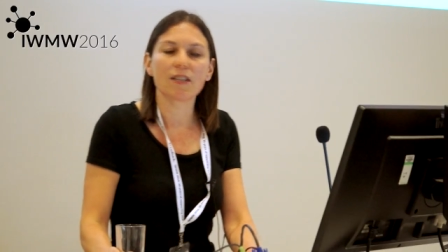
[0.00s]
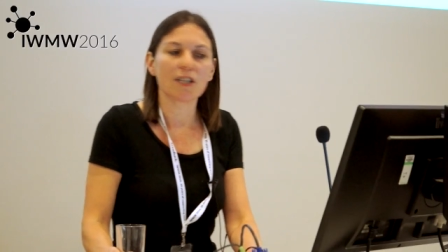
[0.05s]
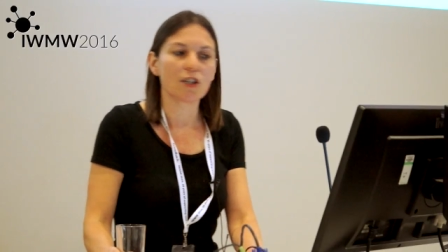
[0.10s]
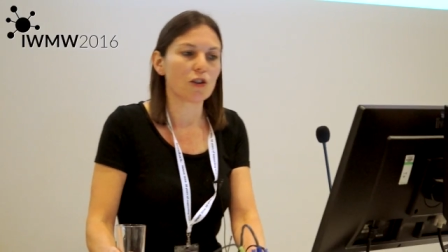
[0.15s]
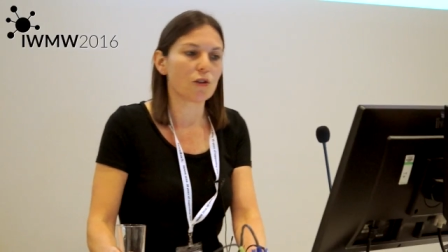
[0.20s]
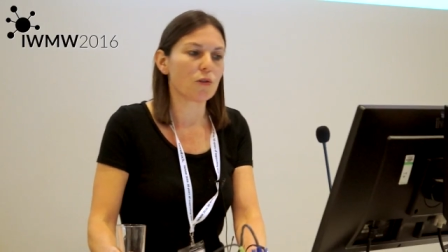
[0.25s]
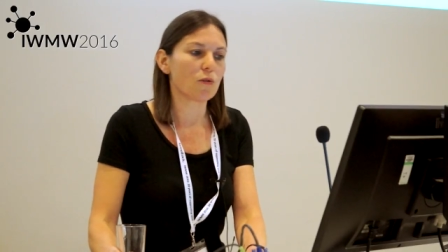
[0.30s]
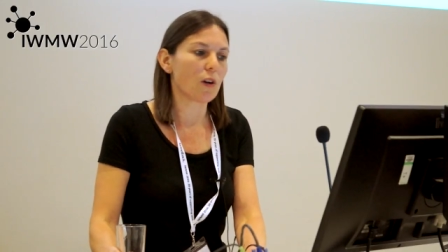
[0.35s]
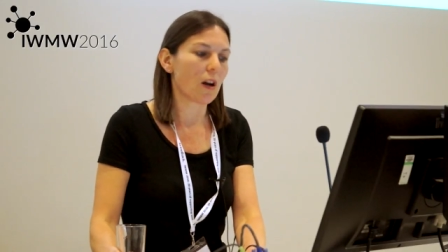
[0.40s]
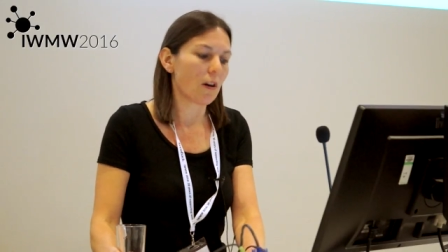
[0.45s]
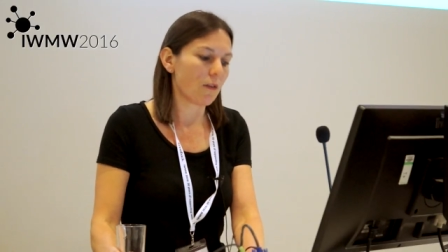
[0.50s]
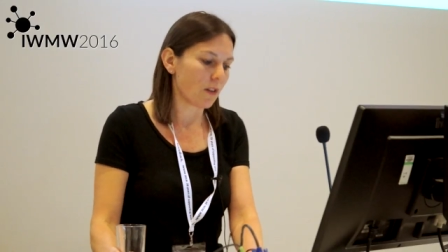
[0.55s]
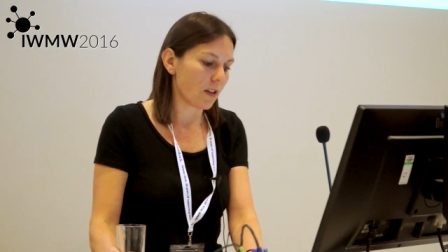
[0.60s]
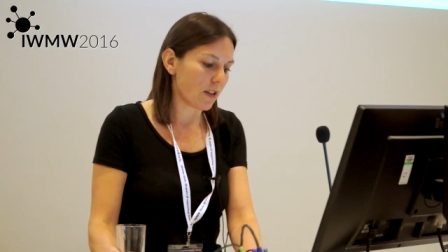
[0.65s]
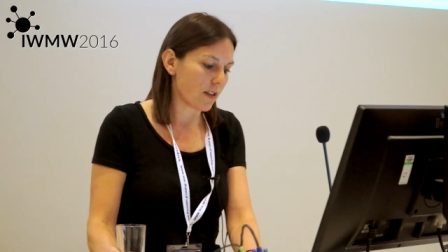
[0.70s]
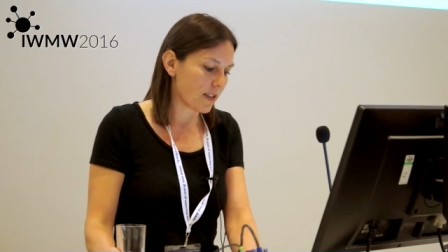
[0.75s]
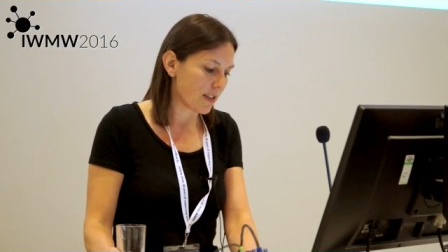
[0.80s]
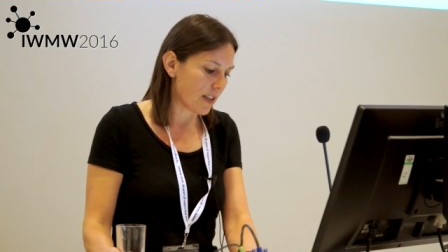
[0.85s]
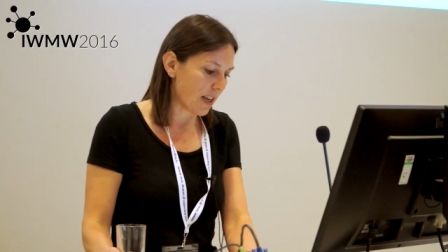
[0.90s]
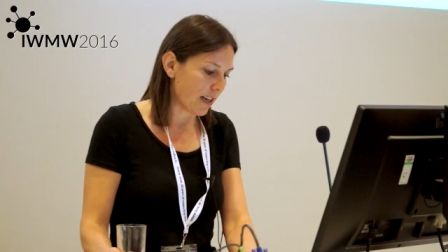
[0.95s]
digital
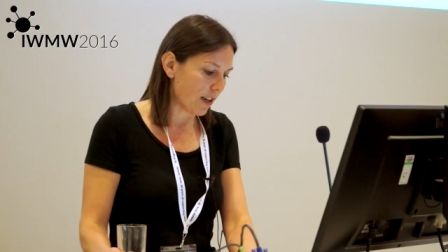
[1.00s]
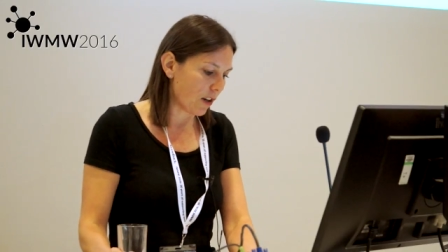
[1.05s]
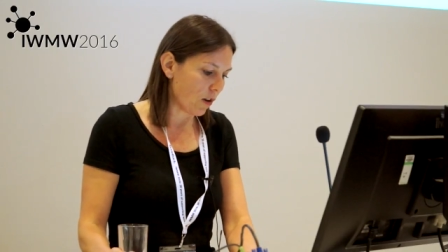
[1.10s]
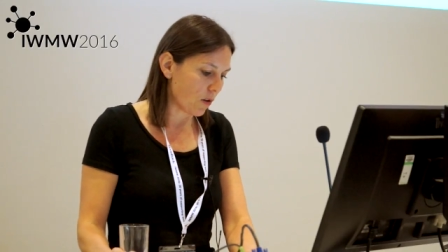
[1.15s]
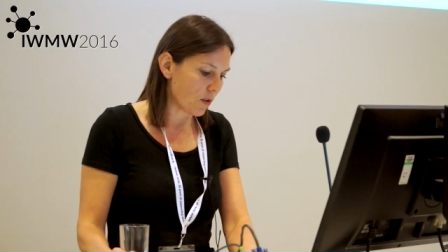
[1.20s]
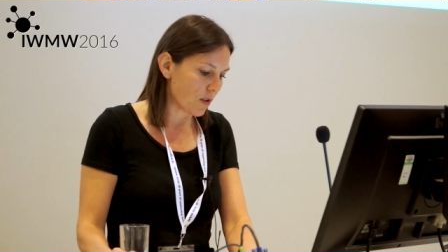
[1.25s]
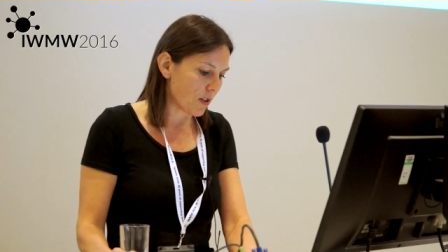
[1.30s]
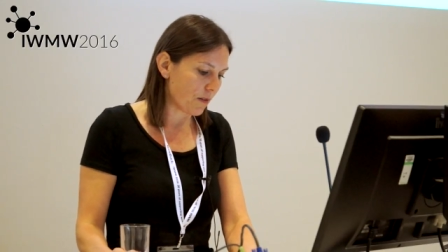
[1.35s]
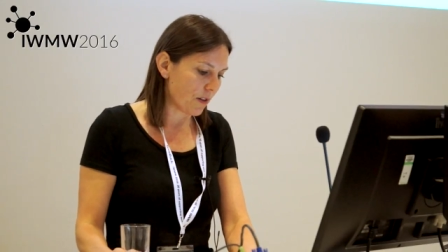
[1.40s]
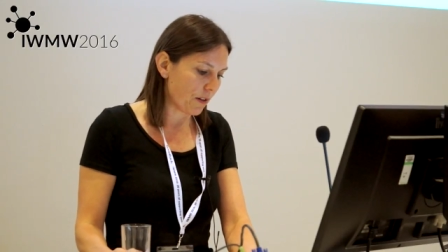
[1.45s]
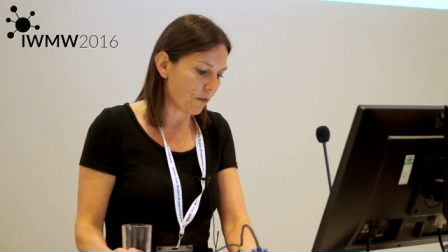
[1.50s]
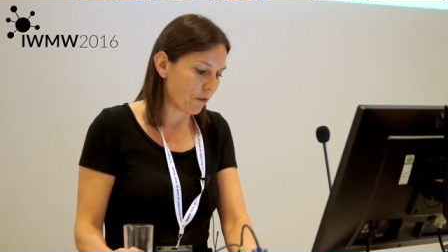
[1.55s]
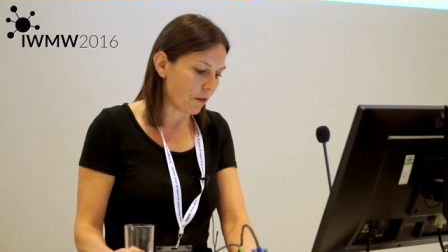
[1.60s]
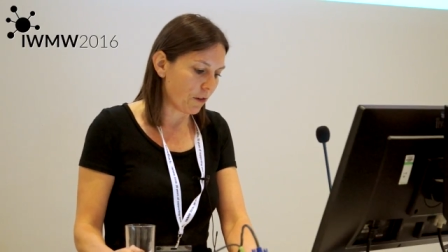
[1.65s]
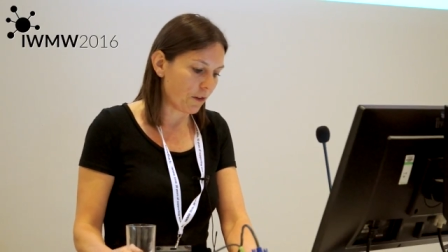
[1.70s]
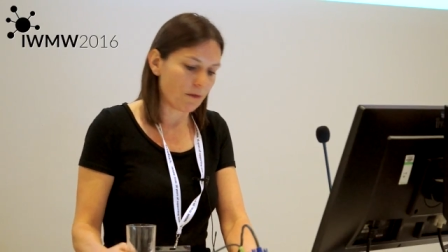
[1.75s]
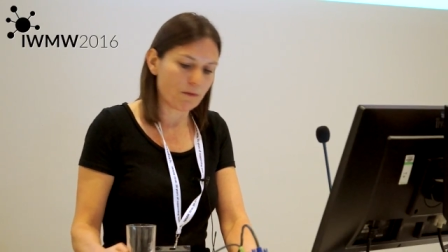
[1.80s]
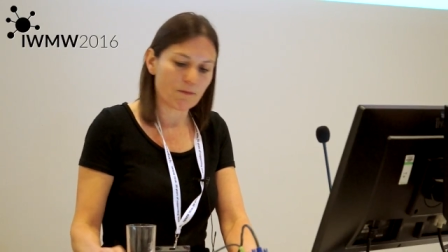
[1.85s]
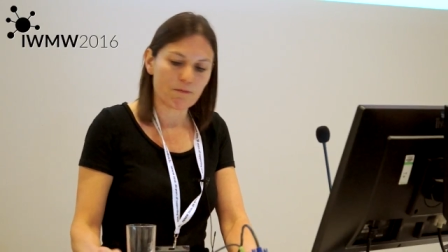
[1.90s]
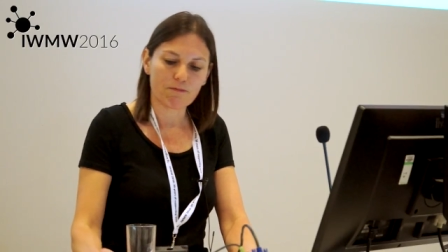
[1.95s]
governance and lots of
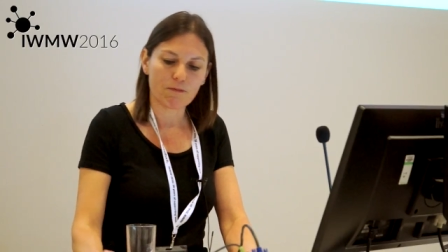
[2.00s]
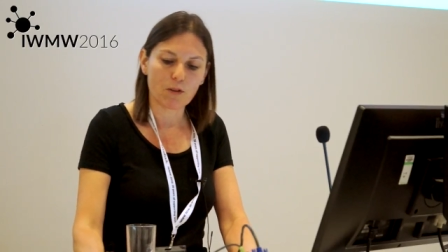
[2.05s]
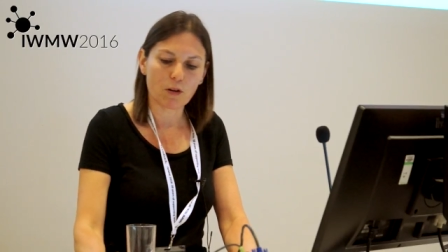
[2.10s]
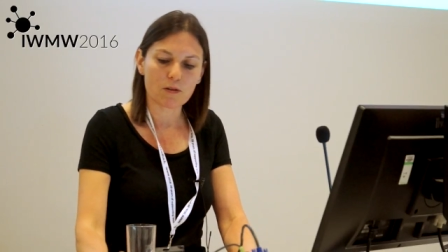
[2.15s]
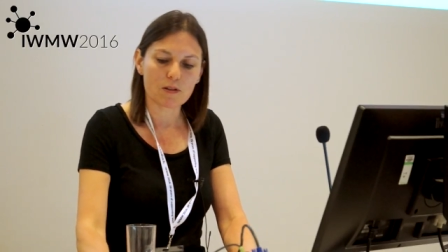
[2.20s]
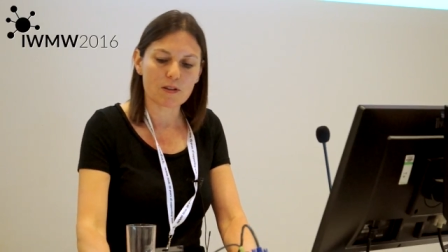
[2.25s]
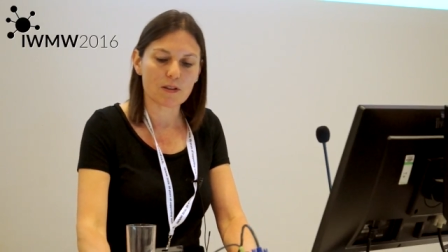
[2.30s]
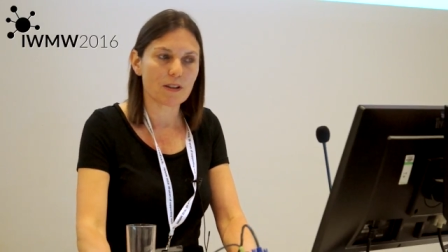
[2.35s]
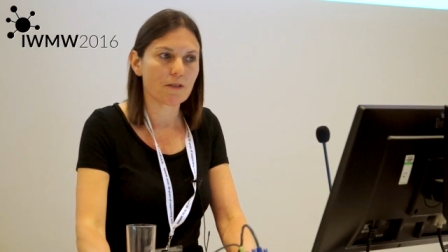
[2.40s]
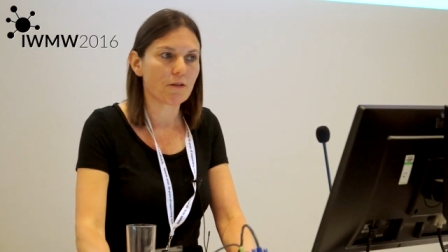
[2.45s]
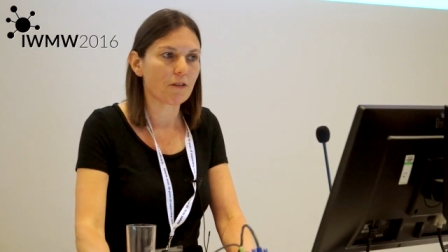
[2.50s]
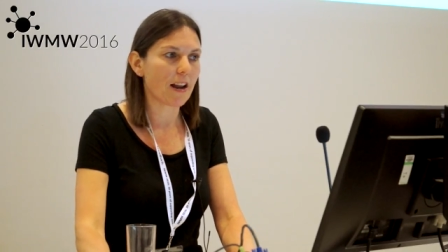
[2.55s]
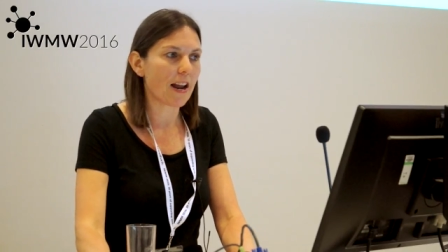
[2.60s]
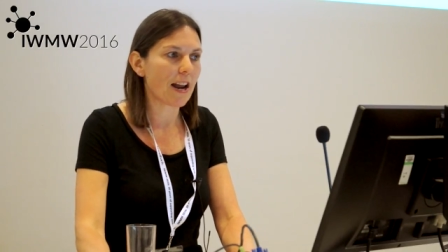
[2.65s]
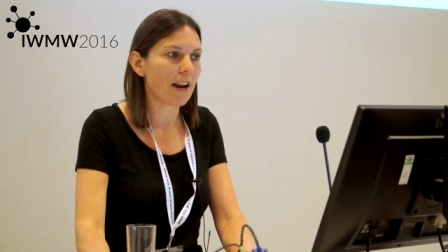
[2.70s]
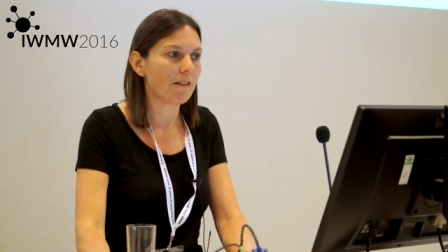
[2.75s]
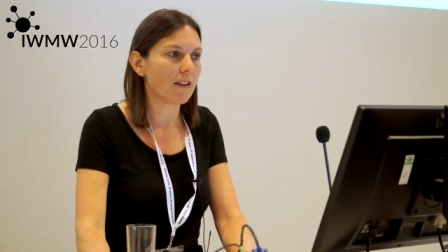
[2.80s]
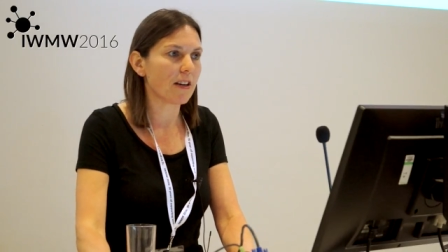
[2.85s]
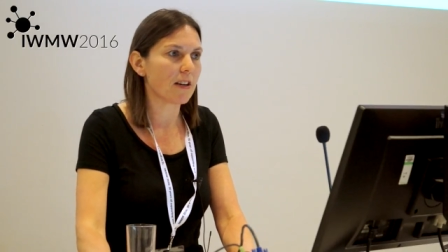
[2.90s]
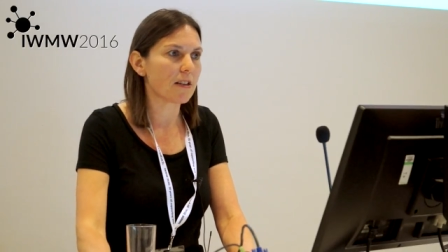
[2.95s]
different, lots of different
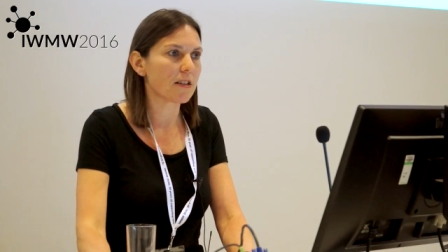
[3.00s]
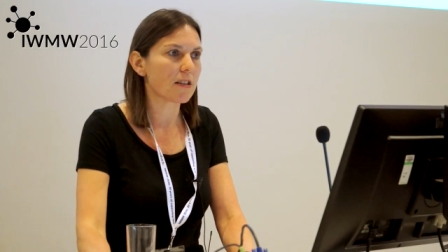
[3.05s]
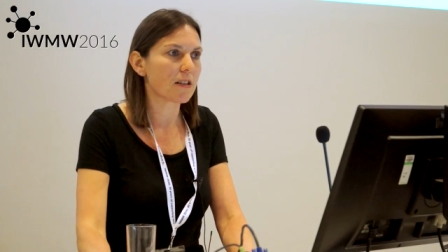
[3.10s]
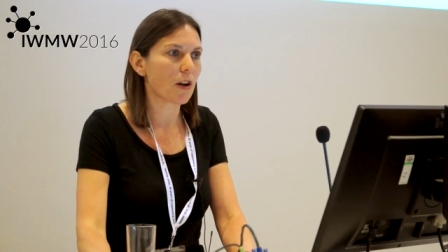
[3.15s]
areas.